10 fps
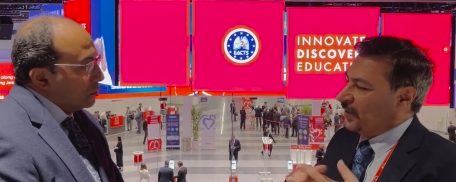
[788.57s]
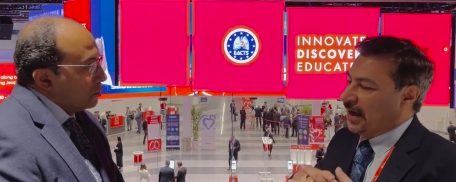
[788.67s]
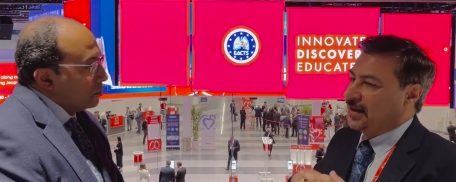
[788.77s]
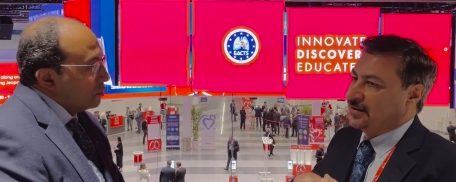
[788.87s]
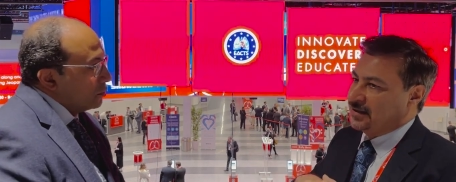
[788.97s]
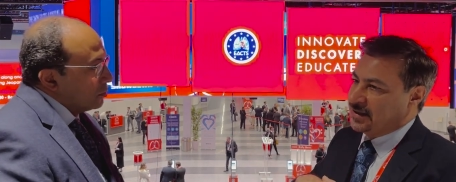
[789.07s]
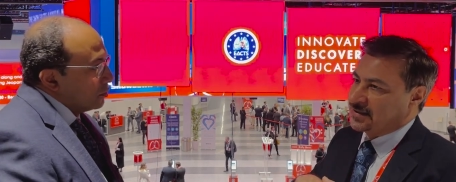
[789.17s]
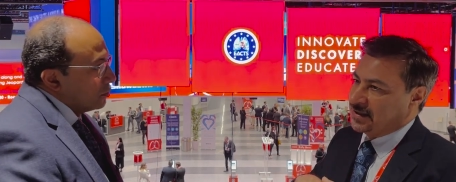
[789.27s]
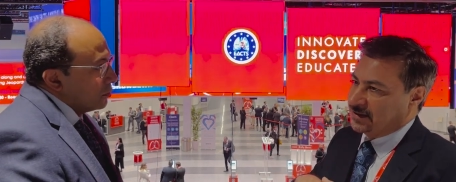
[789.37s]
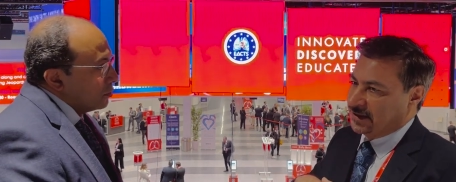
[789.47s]
Speaker 1: and they
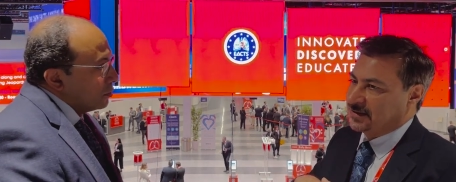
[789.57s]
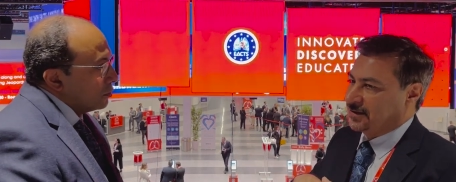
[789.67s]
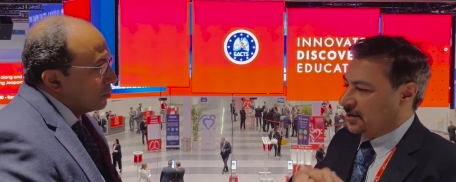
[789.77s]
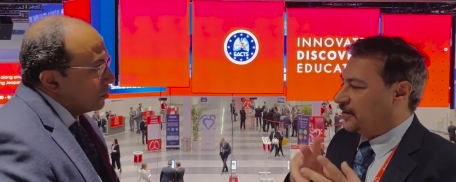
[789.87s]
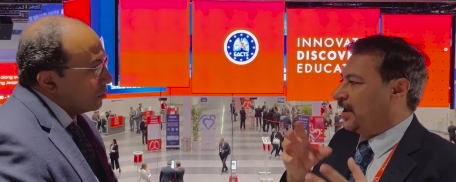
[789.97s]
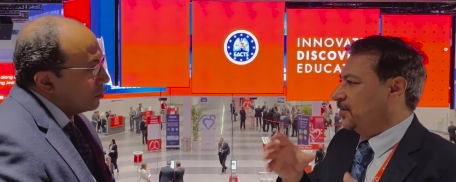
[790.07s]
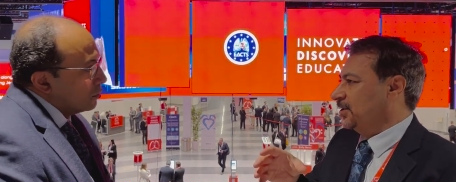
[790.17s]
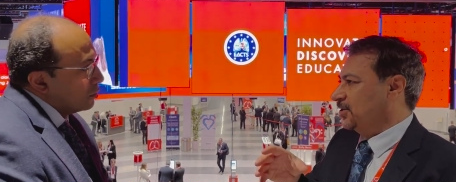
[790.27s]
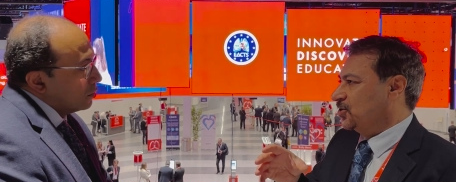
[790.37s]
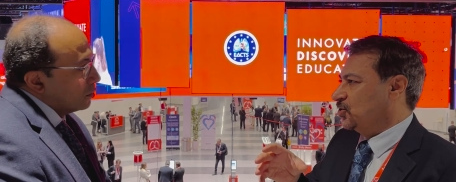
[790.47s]
said that it is viable
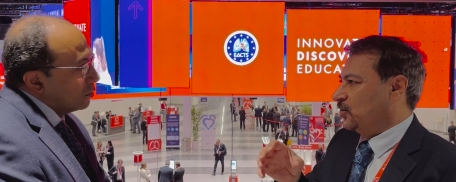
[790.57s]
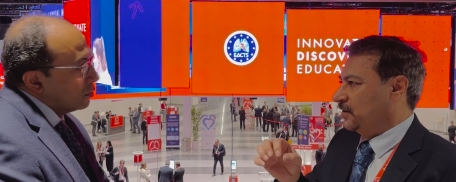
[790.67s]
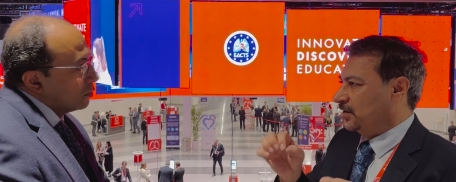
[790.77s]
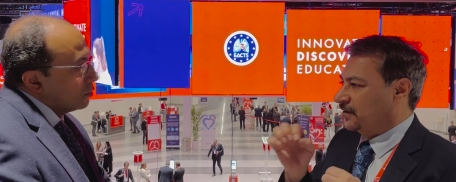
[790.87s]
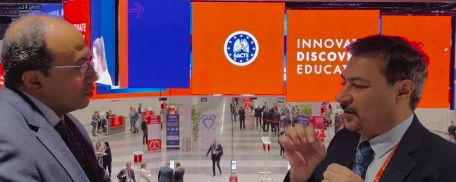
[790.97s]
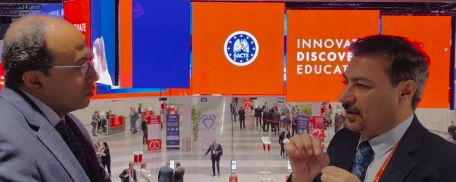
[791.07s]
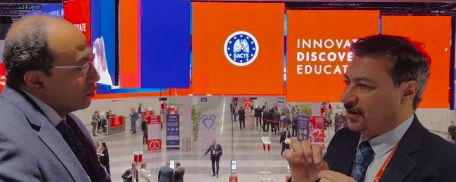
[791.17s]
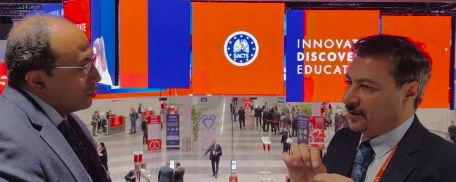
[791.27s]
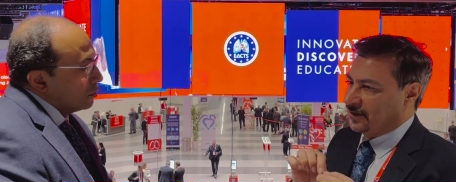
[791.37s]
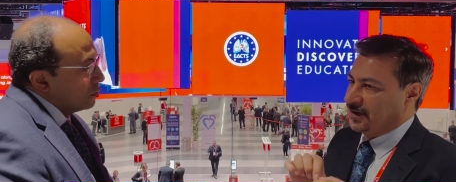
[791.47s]
tissue with
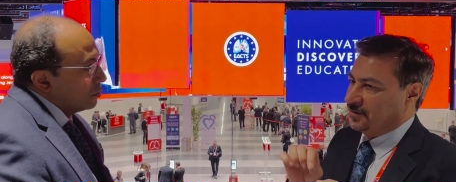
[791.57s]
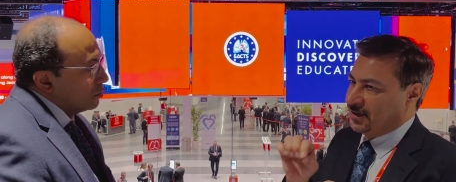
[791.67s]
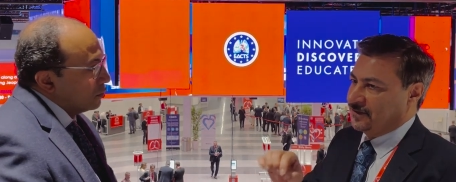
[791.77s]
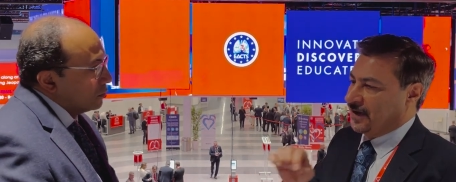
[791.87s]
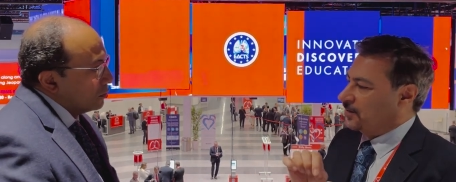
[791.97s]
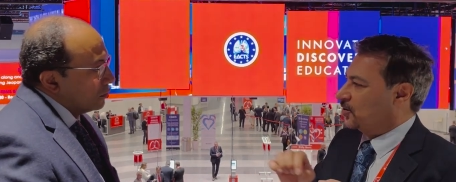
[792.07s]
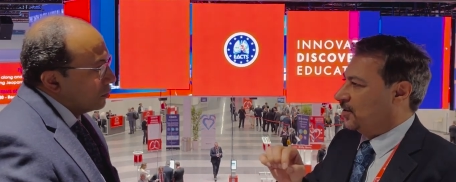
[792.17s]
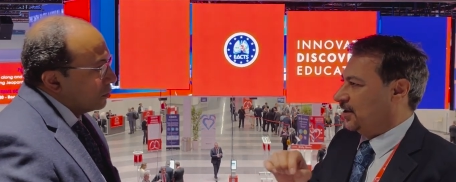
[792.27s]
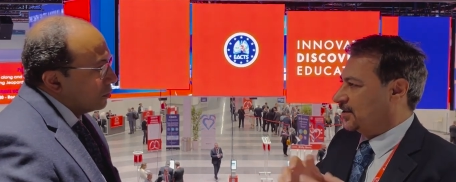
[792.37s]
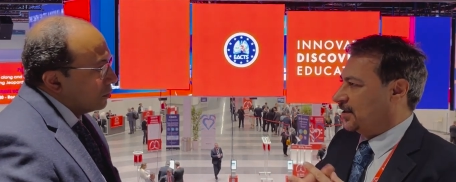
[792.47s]
uh, viable
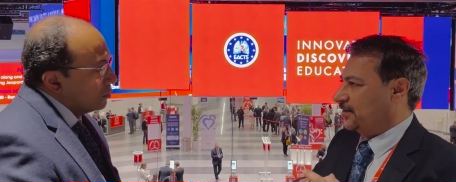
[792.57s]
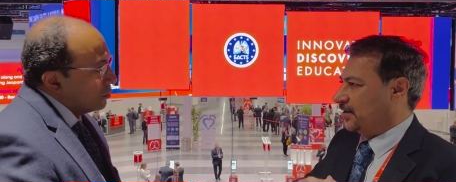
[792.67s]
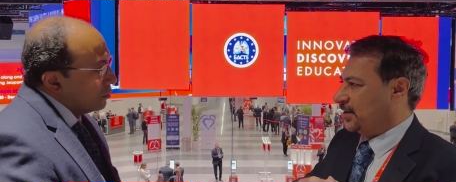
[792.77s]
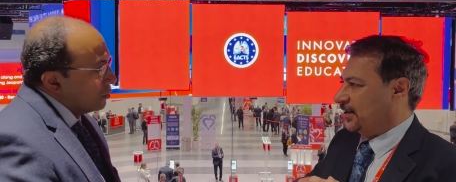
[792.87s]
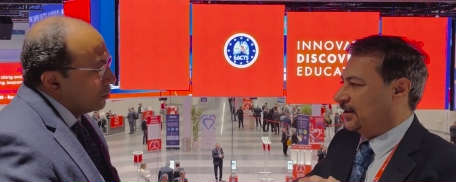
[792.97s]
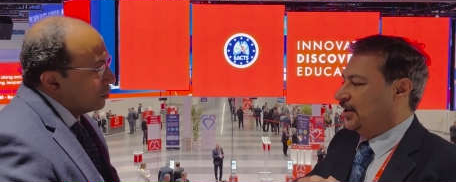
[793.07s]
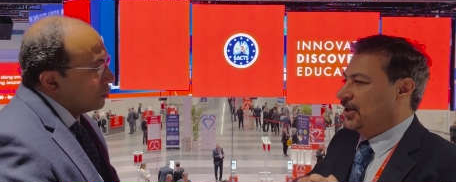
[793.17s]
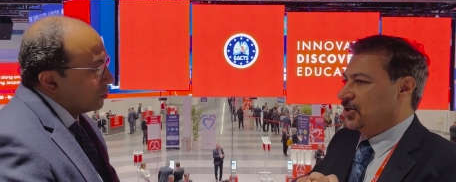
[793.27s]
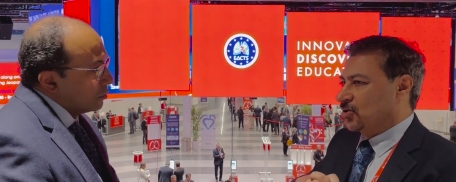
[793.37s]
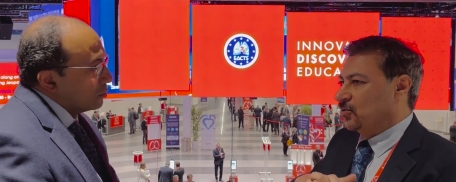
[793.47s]
fibroblasts and everything.
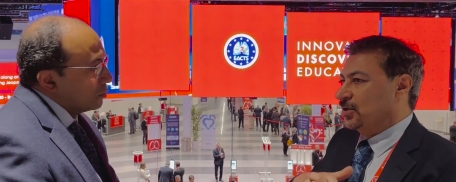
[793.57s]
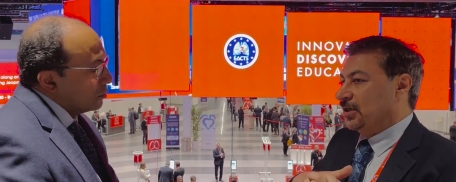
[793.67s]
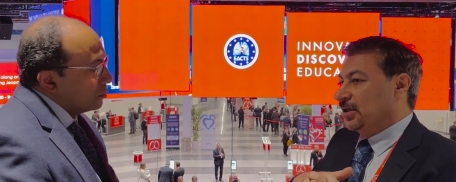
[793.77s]
So